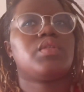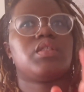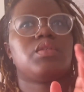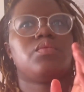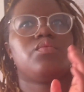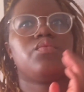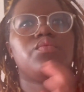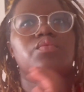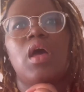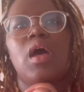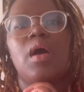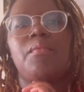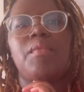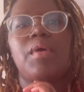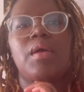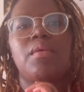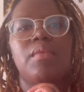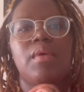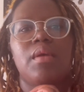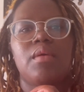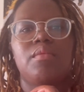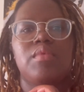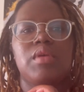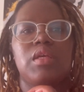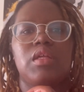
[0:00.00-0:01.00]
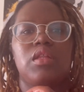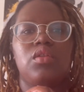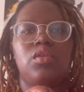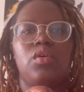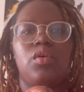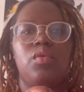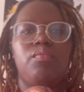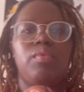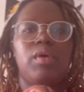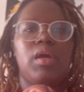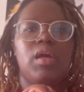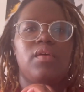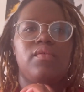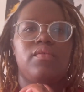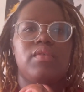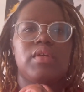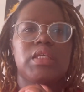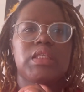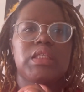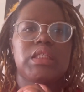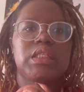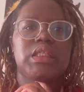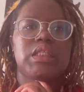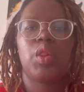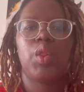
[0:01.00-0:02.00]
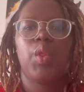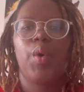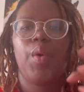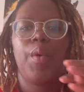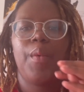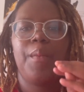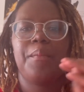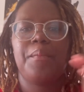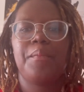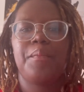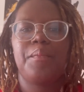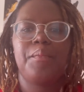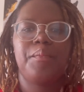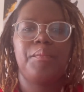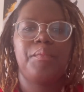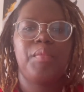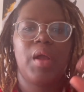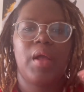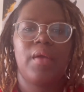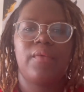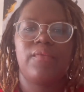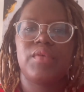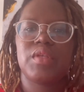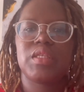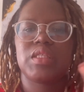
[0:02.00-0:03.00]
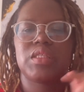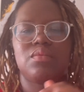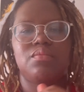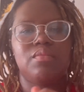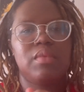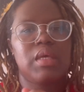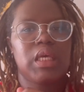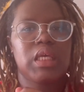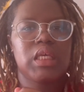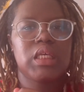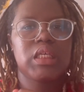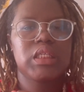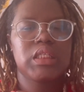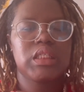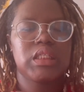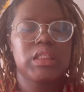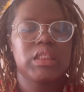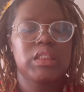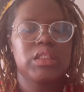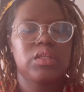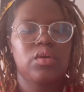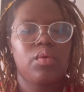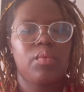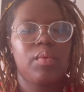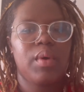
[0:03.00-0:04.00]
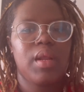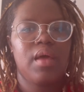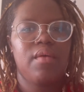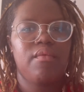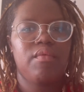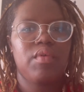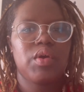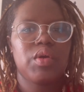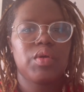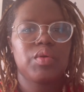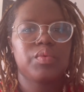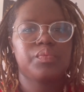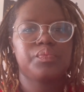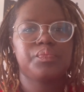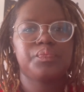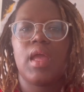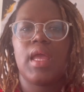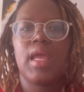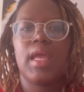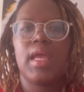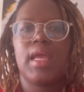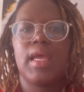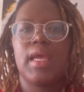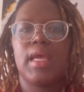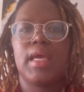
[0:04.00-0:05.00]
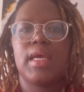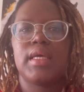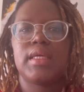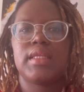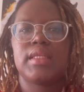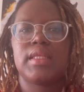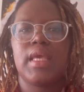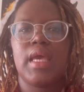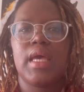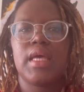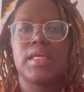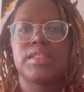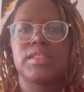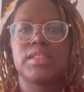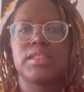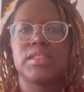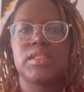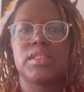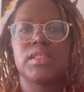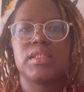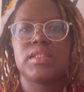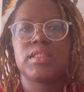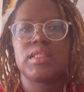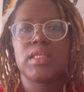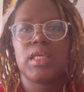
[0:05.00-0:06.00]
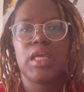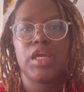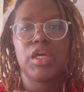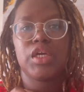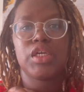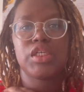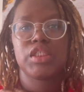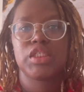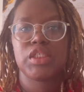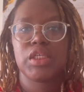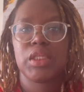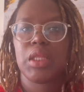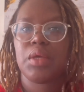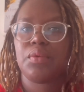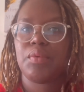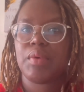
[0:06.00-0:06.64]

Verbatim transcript: some might make me a little breakfast, um, breakfast mix or whatever. And yeah, just sit here and chill and